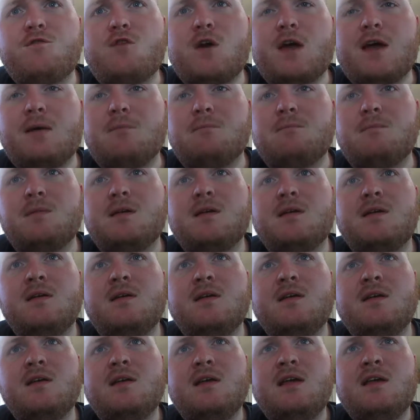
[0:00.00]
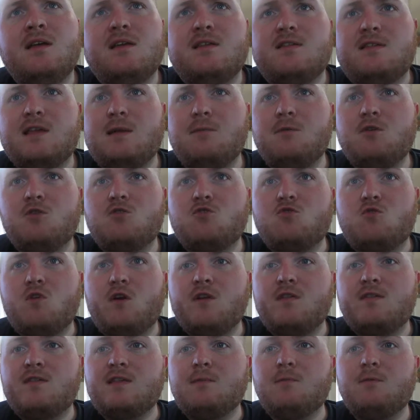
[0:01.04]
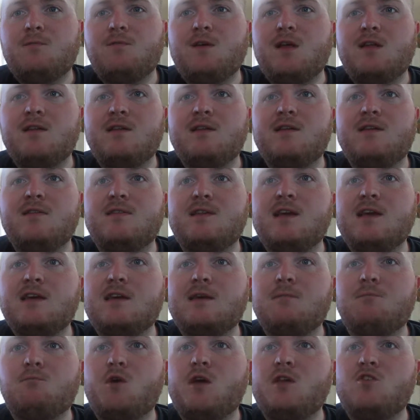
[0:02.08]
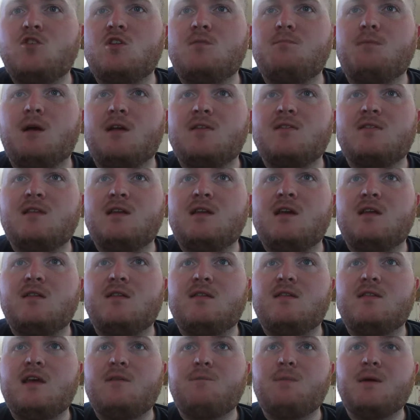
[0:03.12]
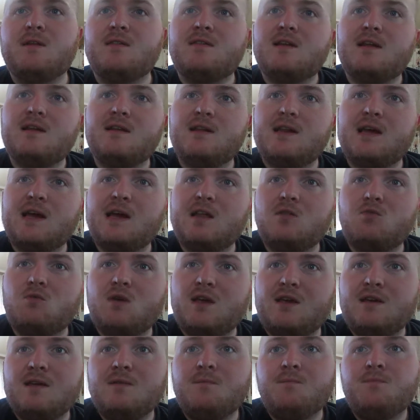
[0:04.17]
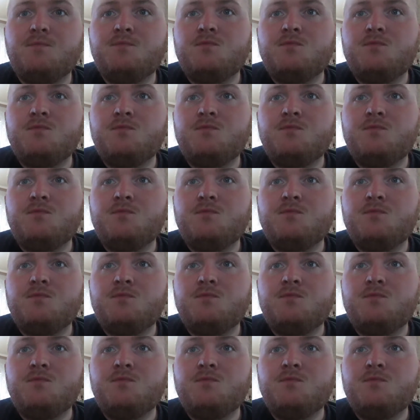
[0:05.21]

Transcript: from Assembly Square in Somerville to the Zakin Bridge in Boston on the southbound side of 93.